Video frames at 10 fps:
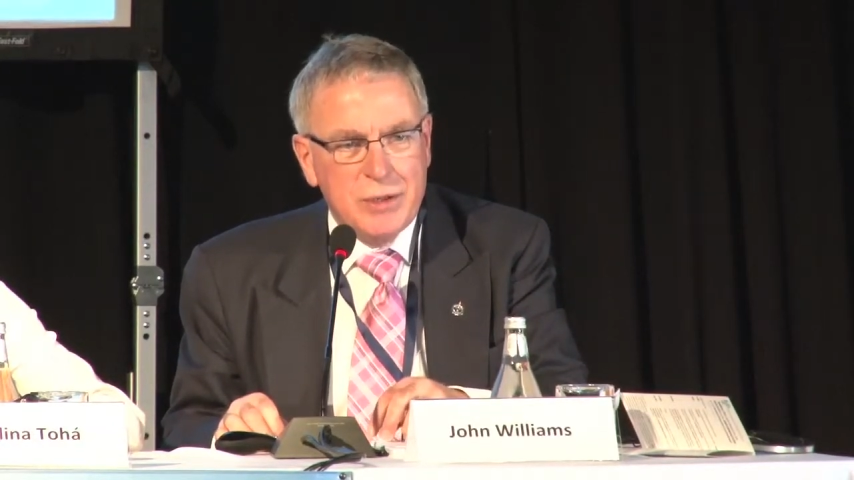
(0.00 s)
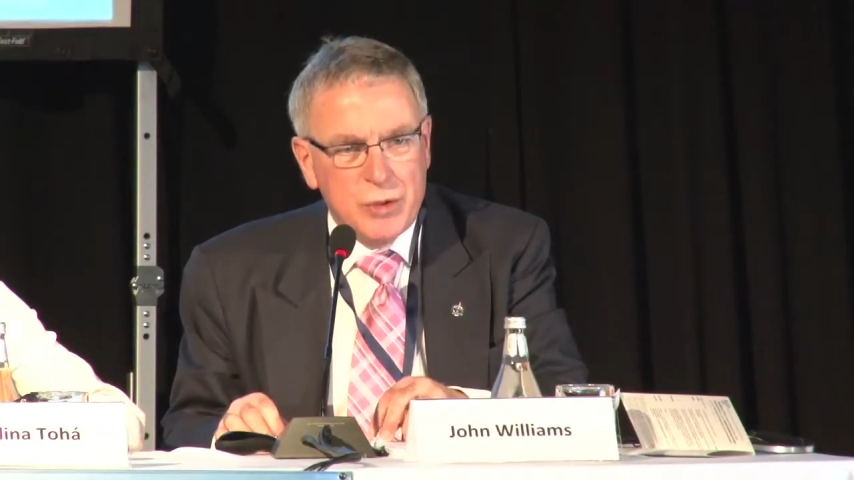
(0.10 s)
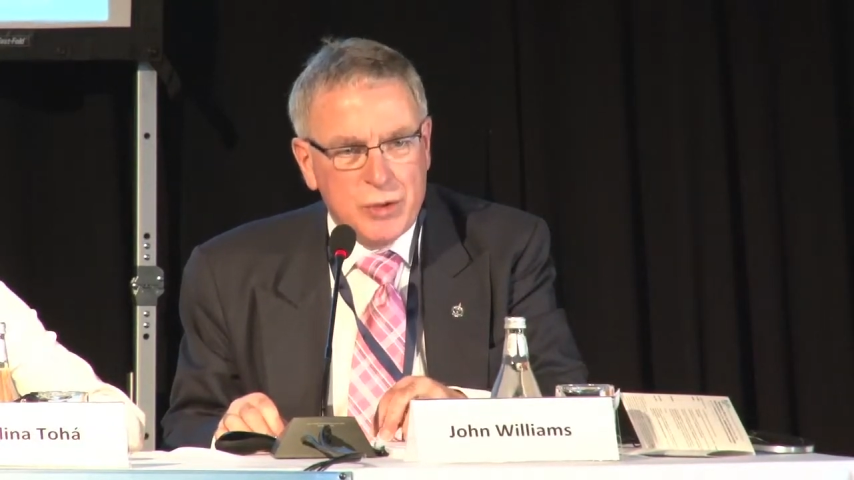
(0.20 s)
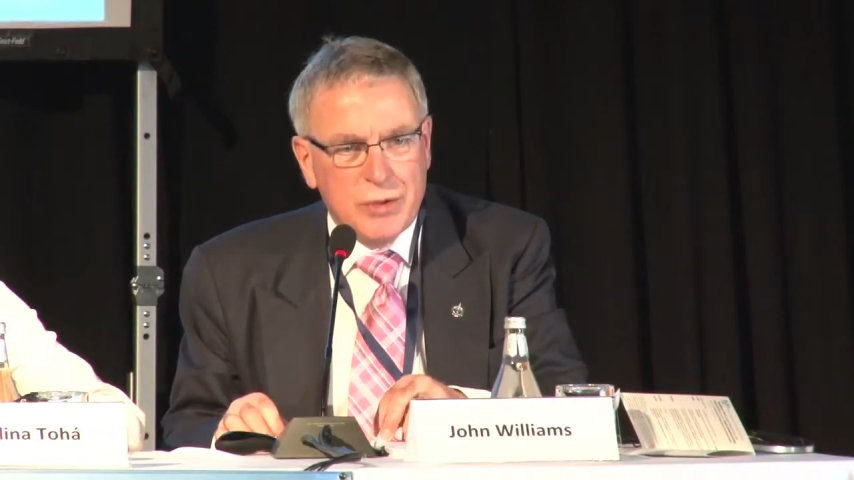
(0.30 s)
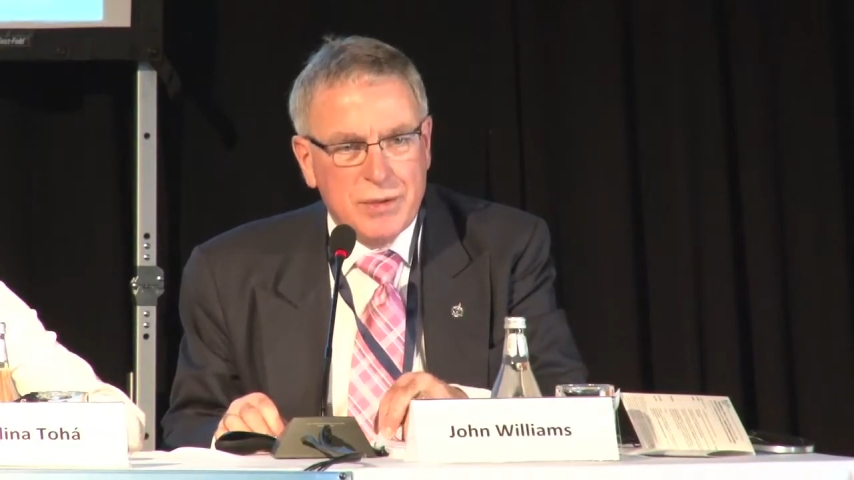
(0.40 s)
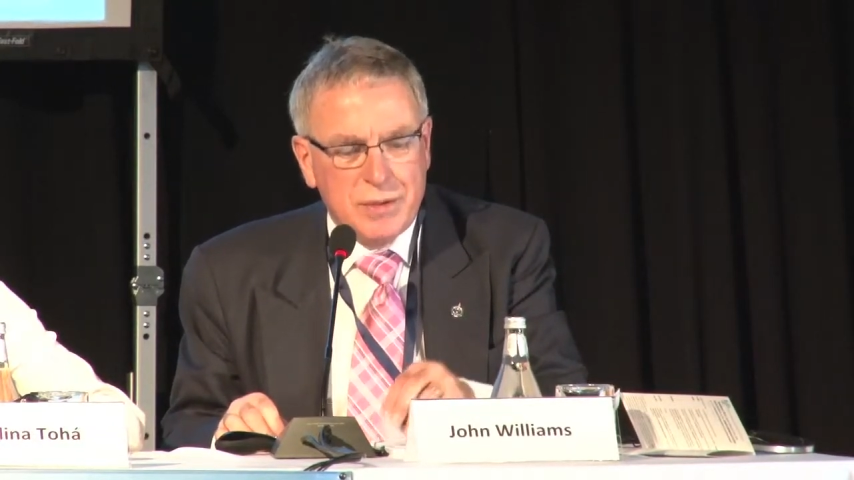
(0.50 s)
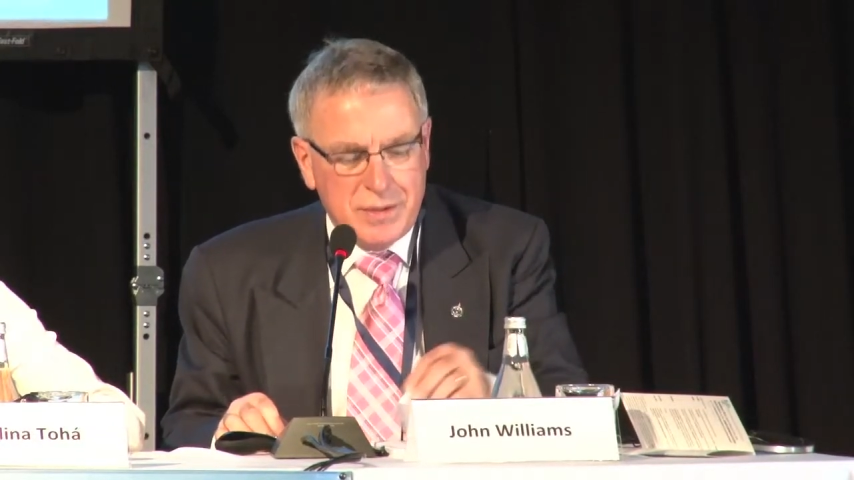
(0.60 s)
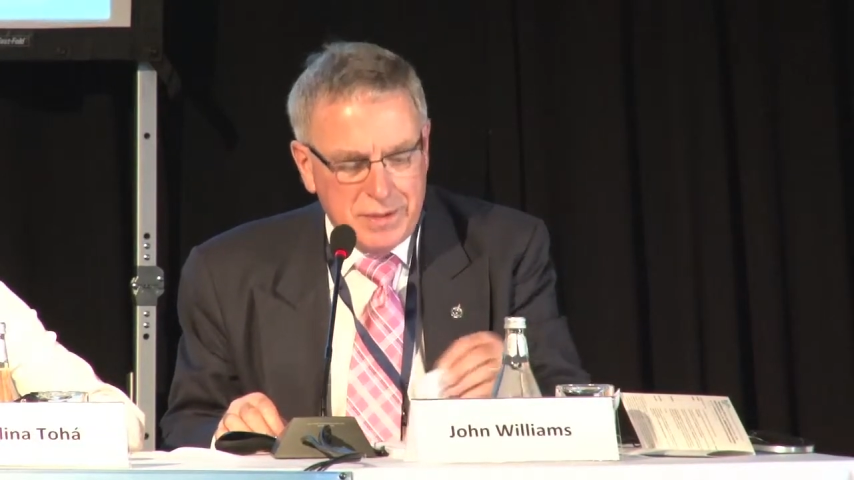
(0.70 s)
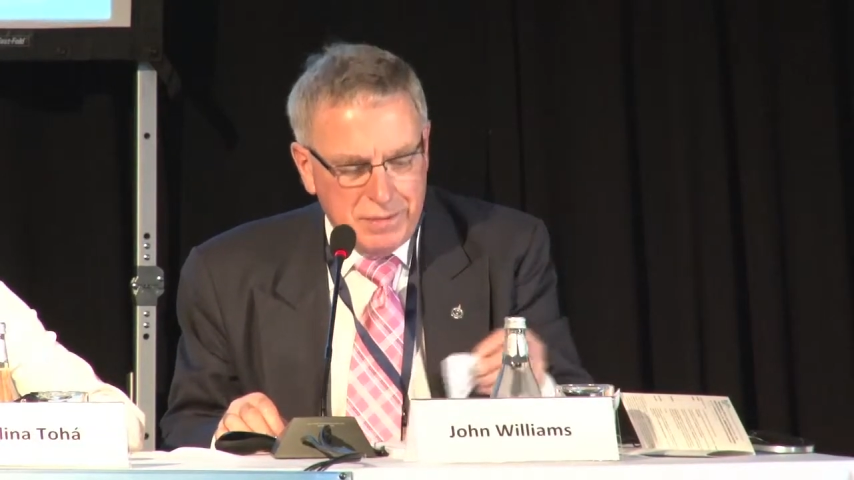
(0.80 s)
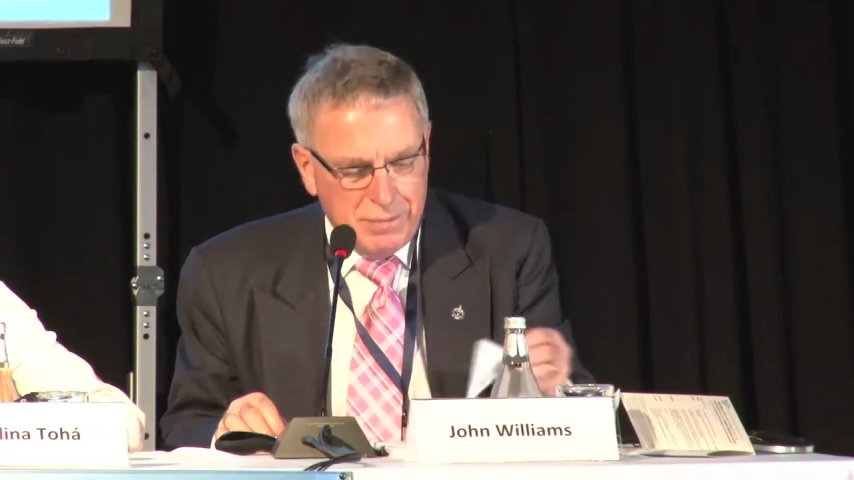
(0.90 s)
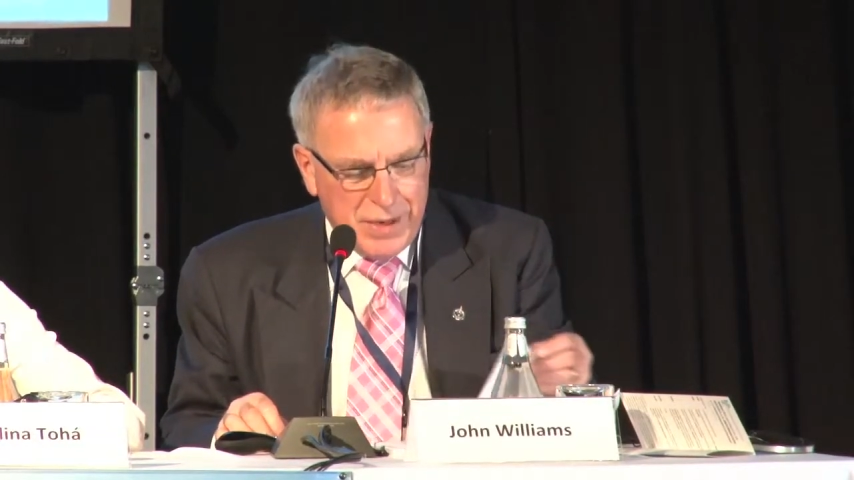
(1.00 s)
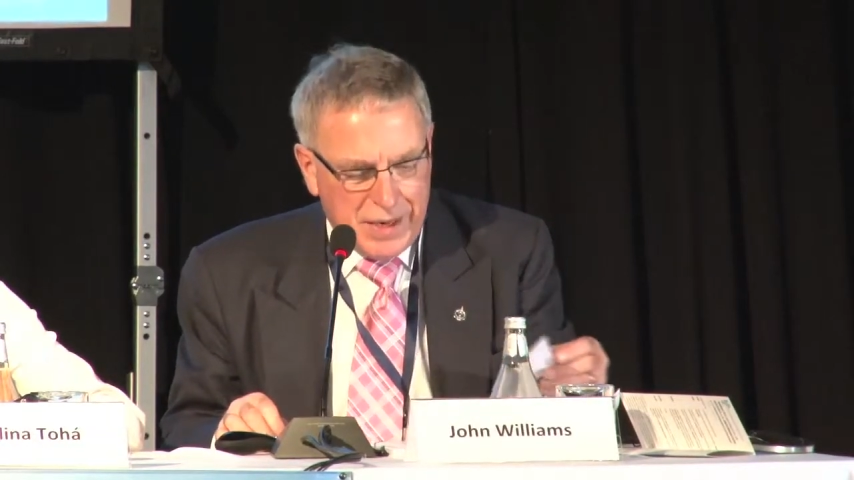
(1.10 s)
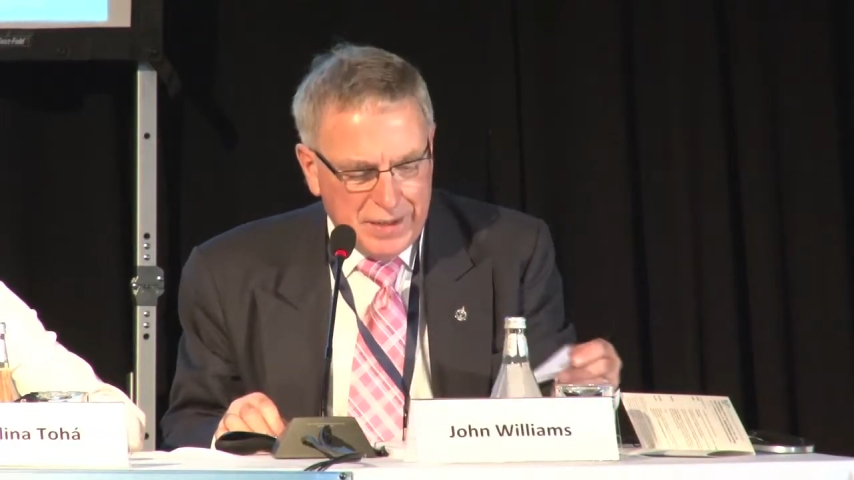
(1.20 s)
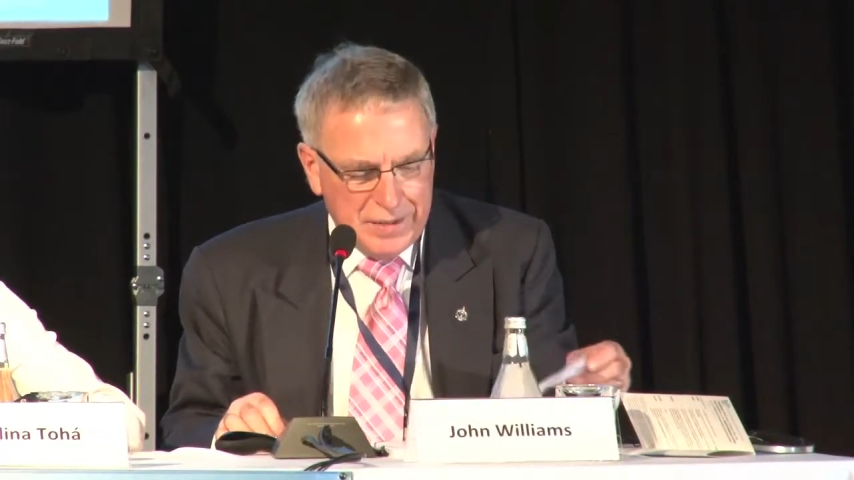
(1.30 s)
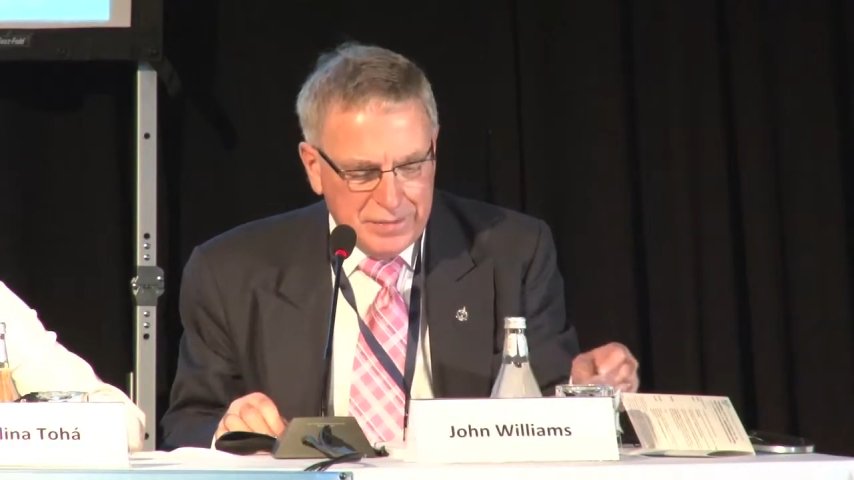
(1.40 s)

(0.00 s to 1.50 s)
shouldn't pay.